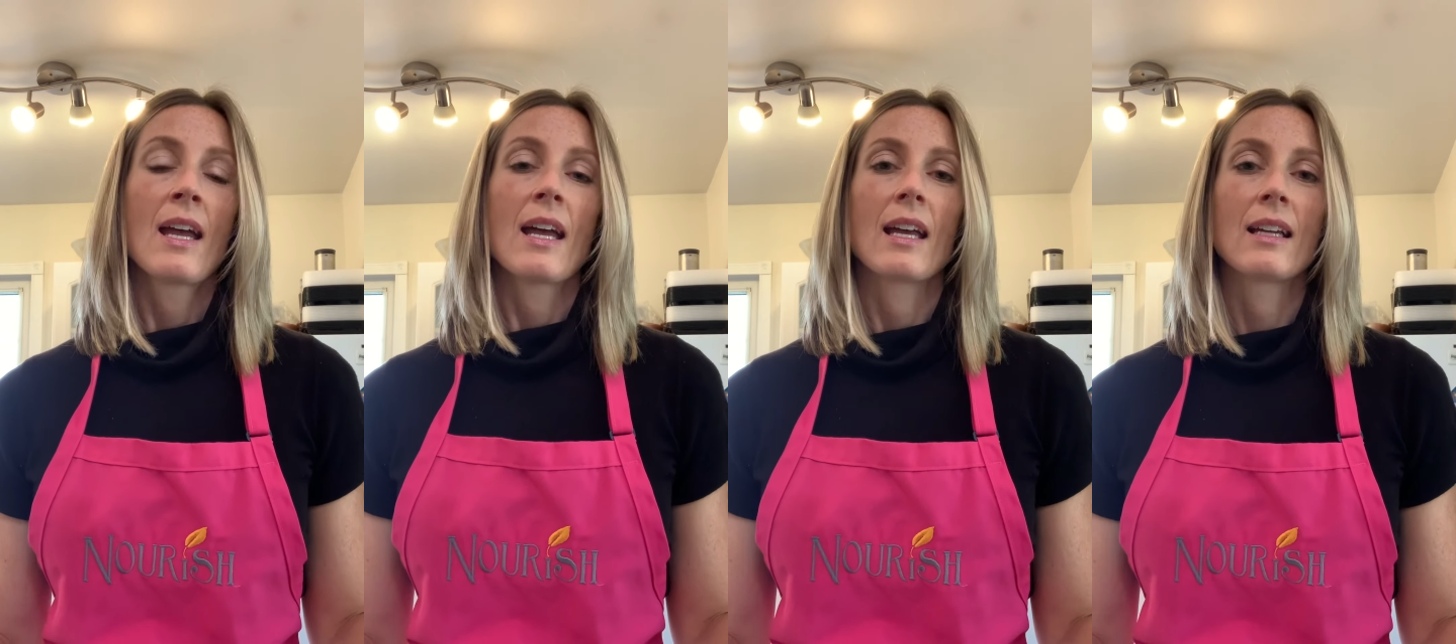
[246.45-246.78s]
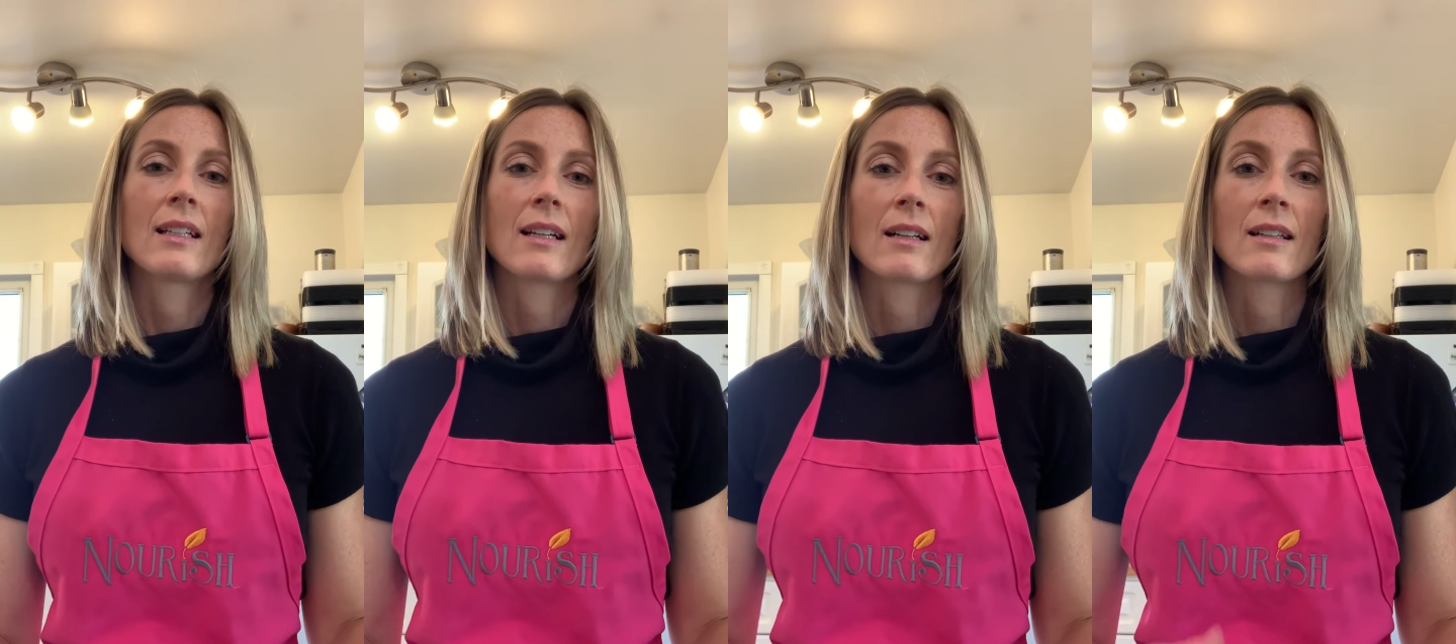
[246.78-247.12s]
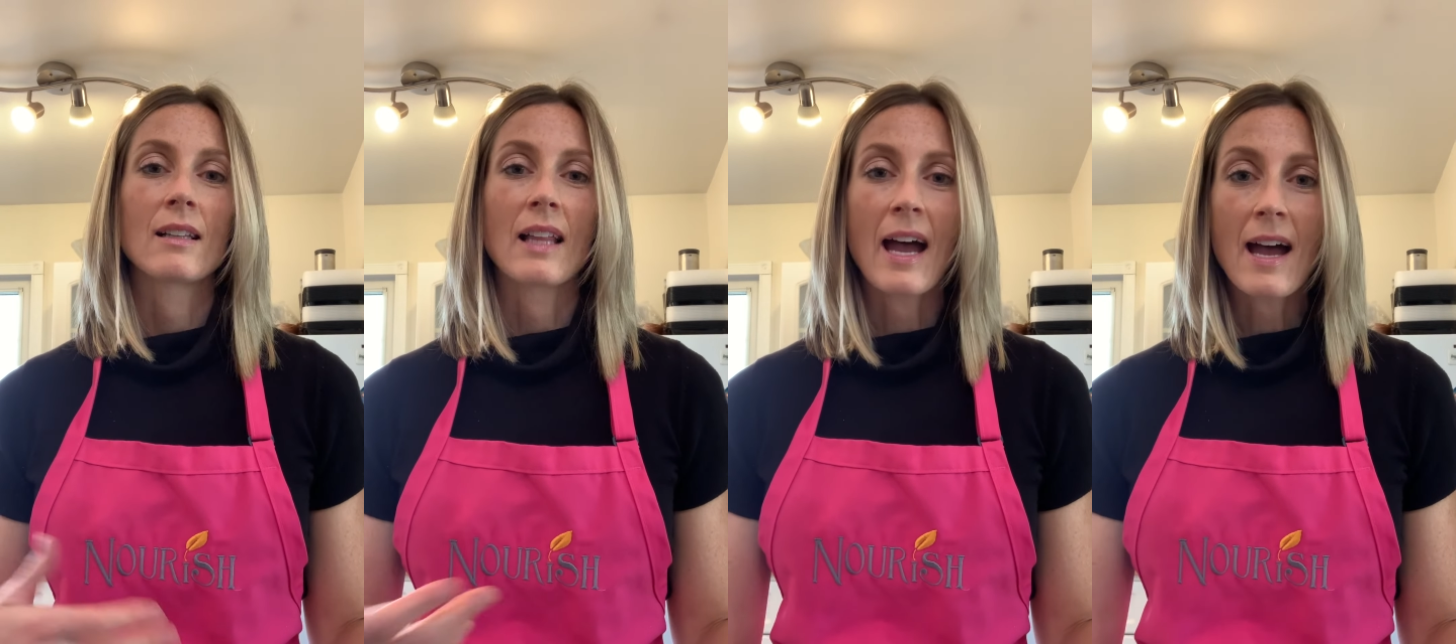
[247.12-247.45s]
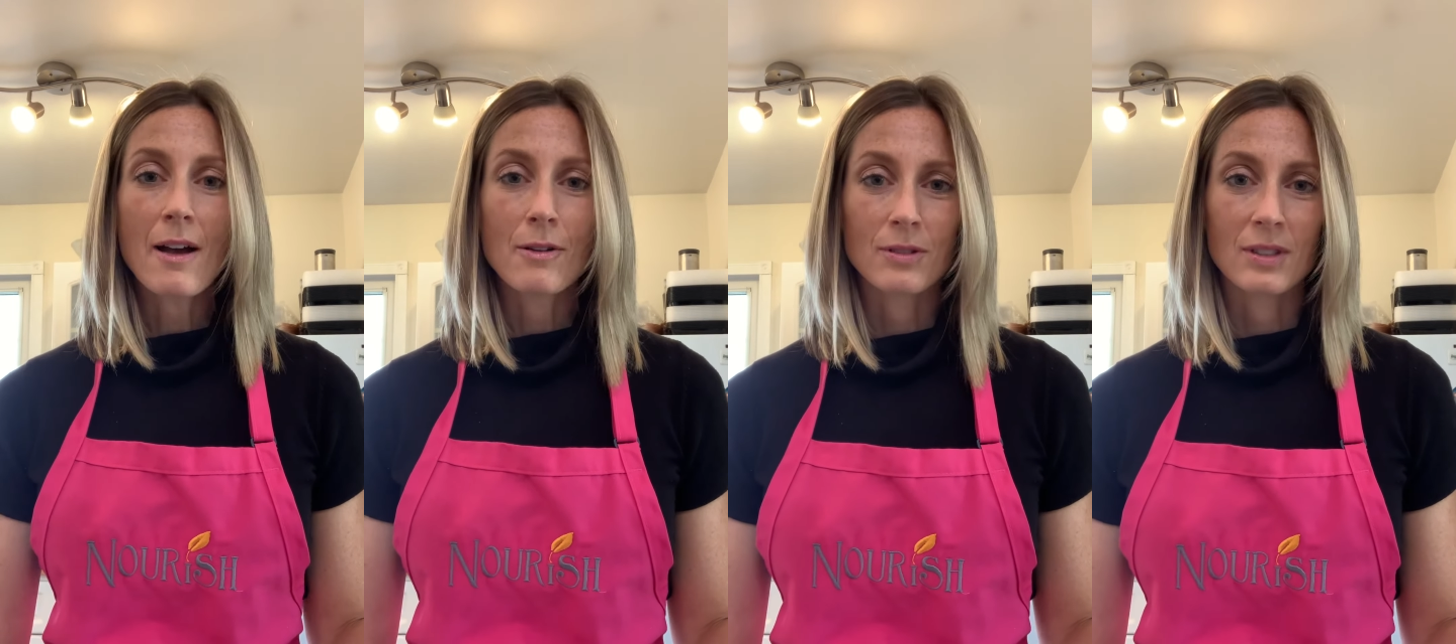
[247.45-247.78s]
and it
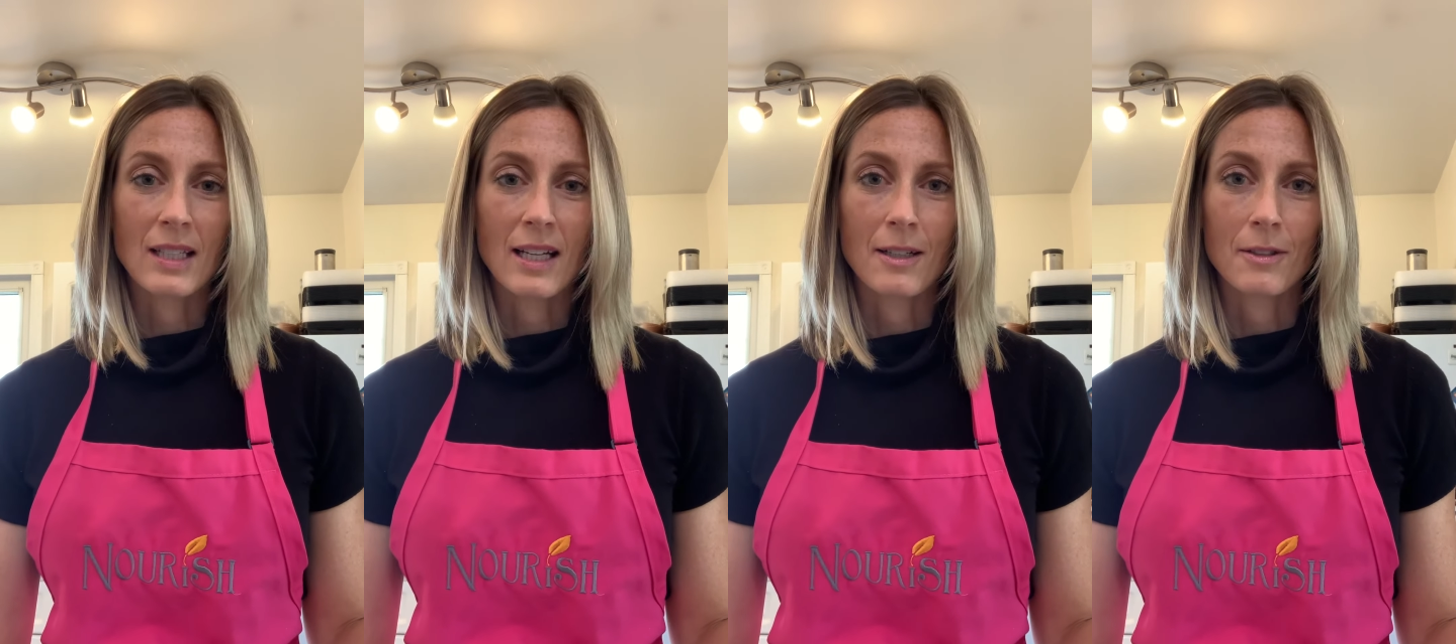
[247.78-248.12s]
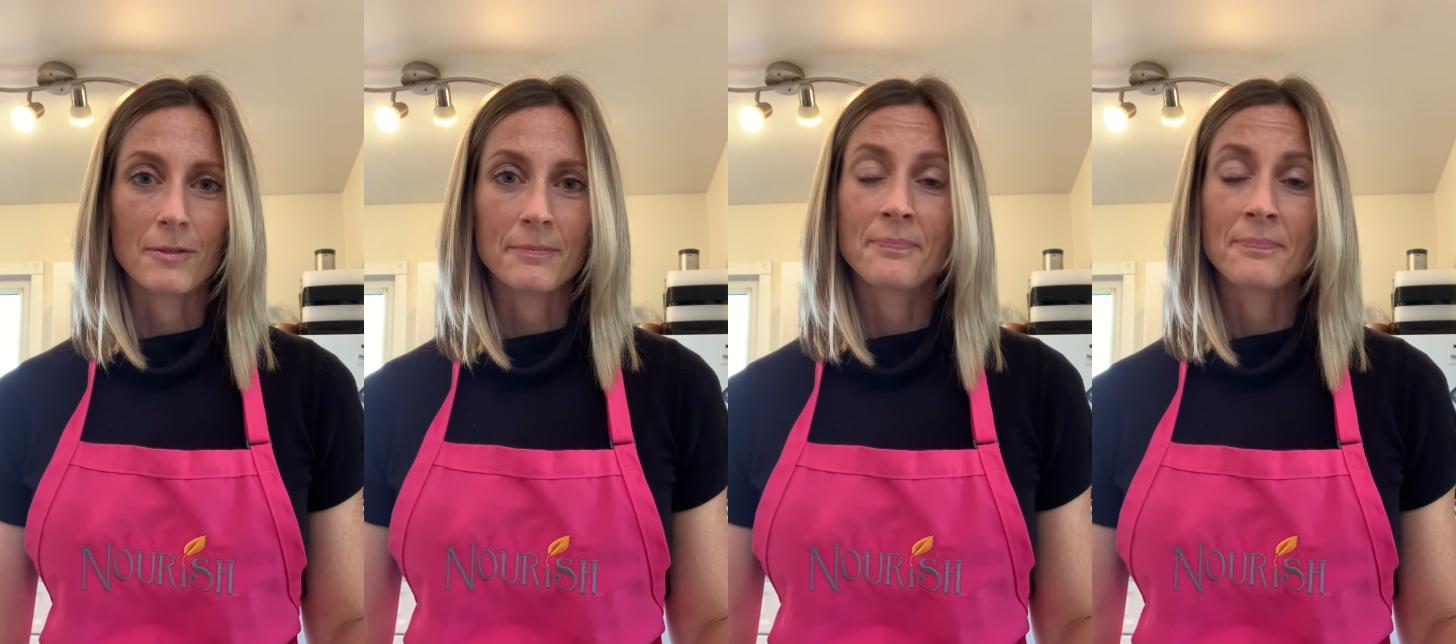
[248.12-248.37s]
allows now